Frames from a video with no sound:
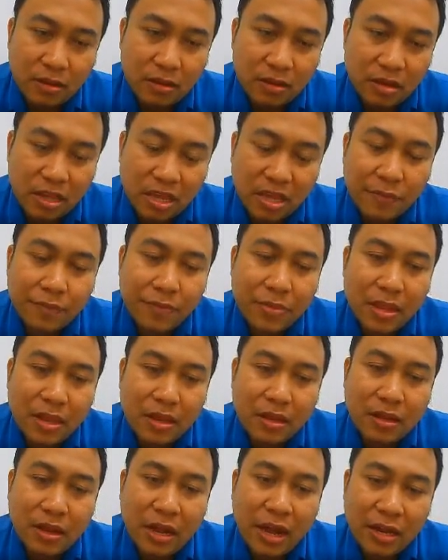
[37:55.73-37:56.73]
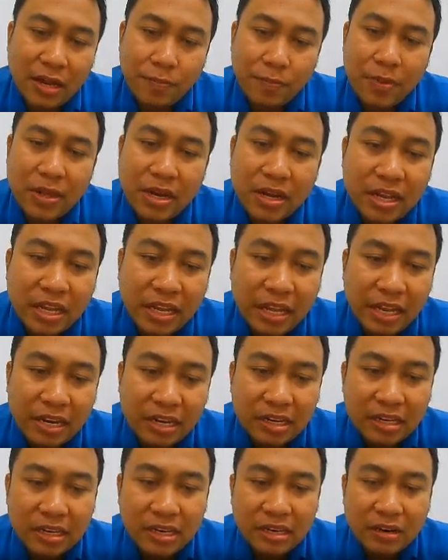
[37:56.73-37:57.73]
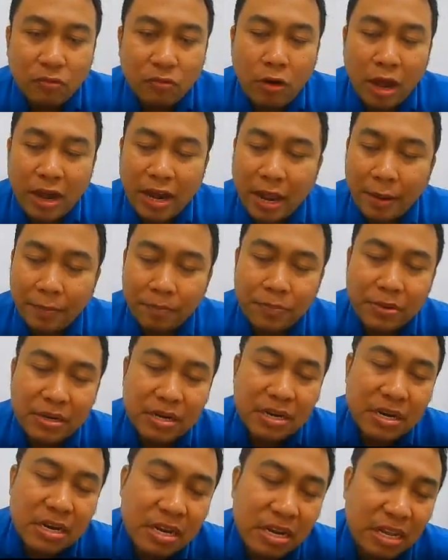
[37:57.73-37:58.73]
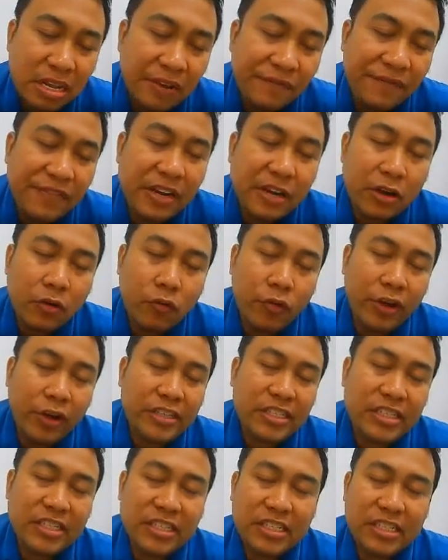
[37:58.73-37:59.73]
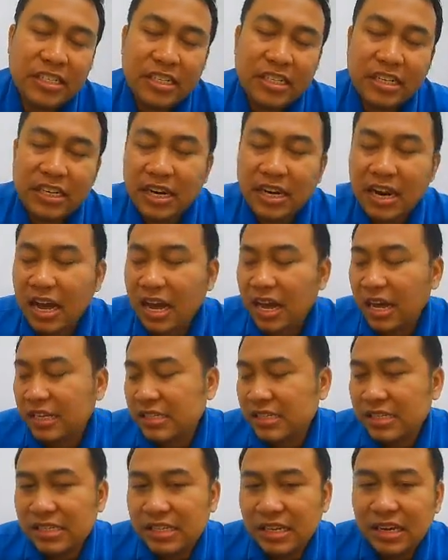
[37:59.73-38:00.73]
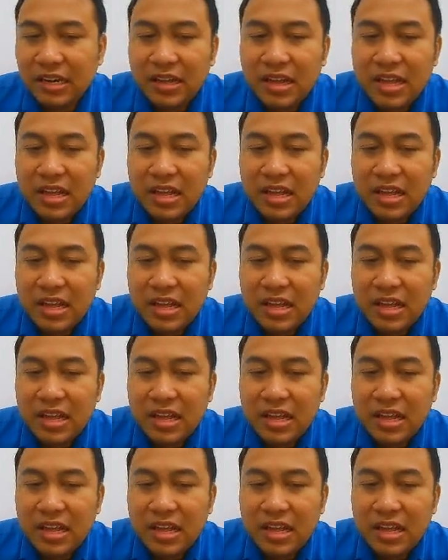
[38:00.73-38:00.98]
Okay, I repeat again. What happened if the question asks, yeah,